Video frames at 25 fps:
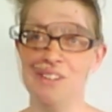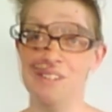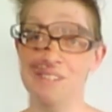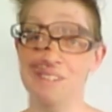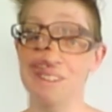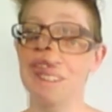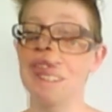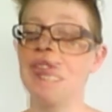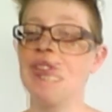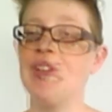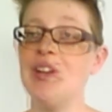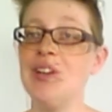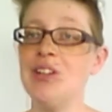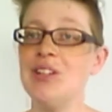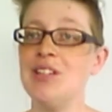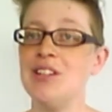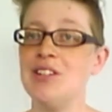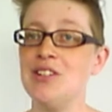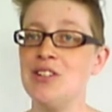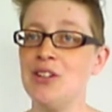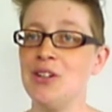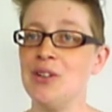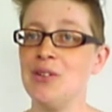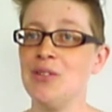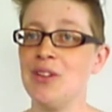The third
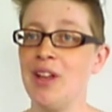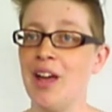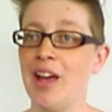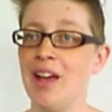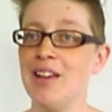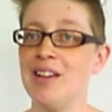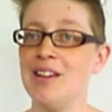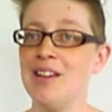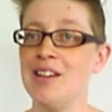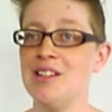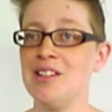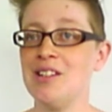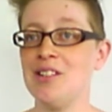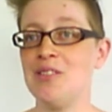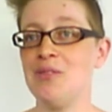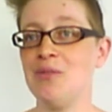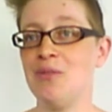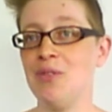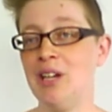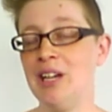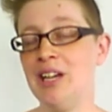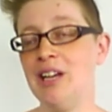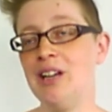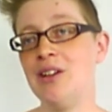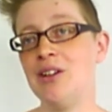issue that is
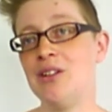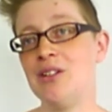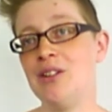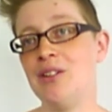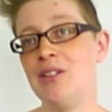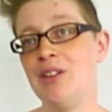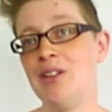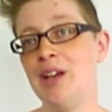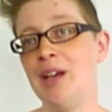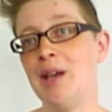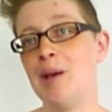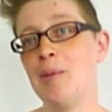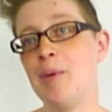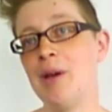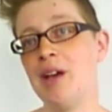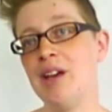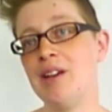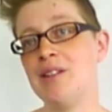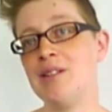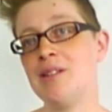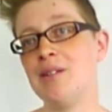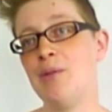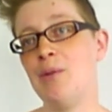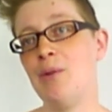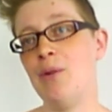really good to think
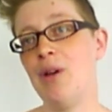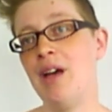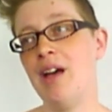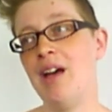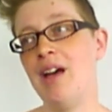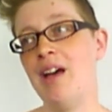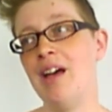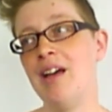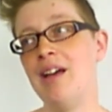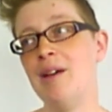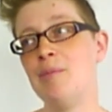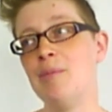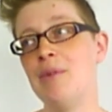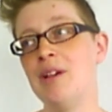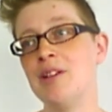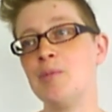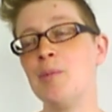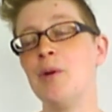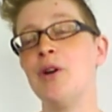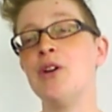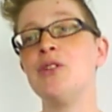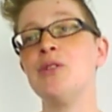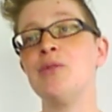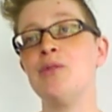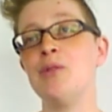about as
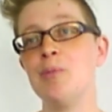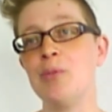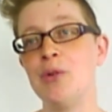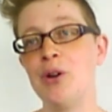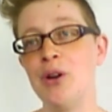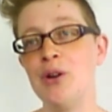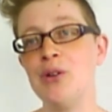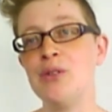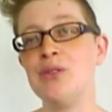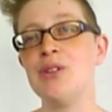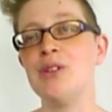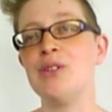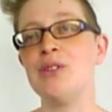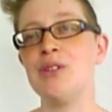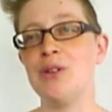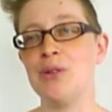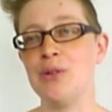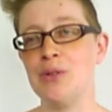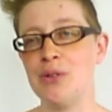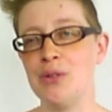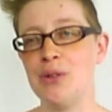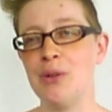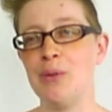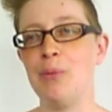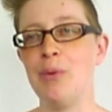part of the process and
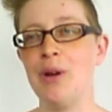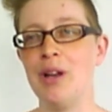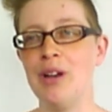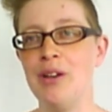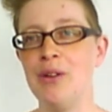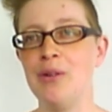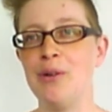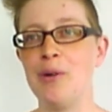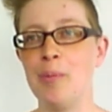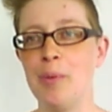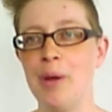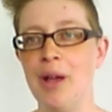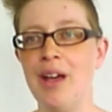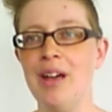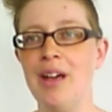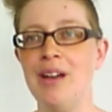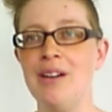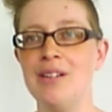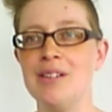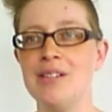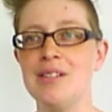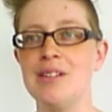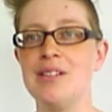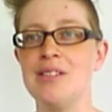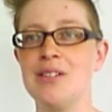also when you're a
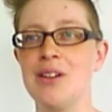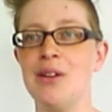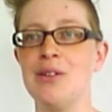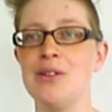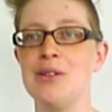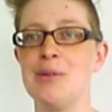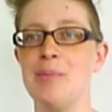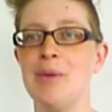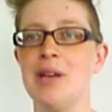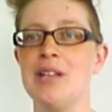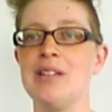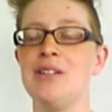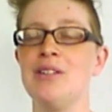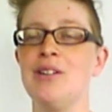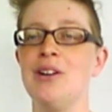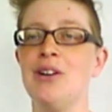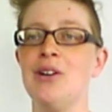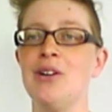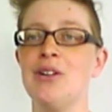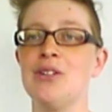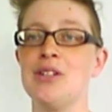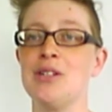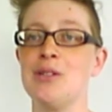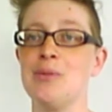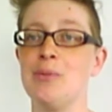parent is going to matter a
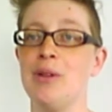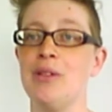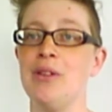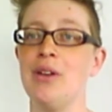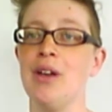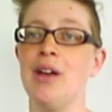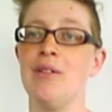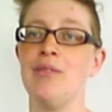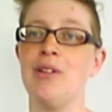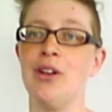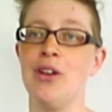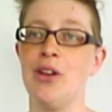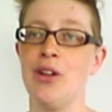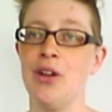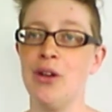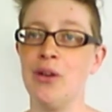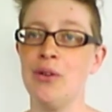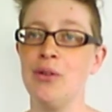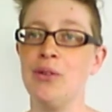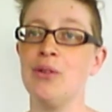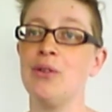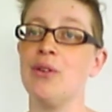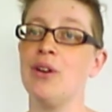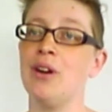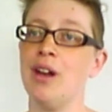lot is whether you have a
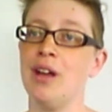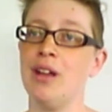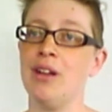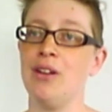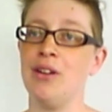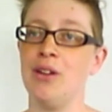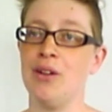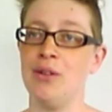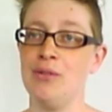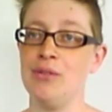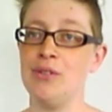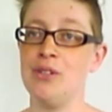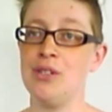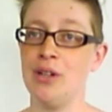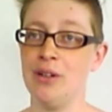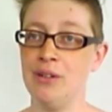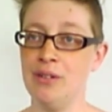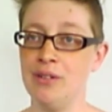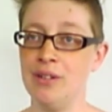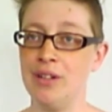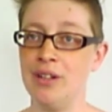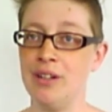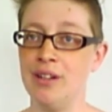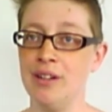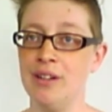known or an unknown
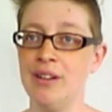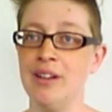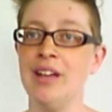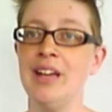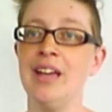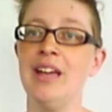donor.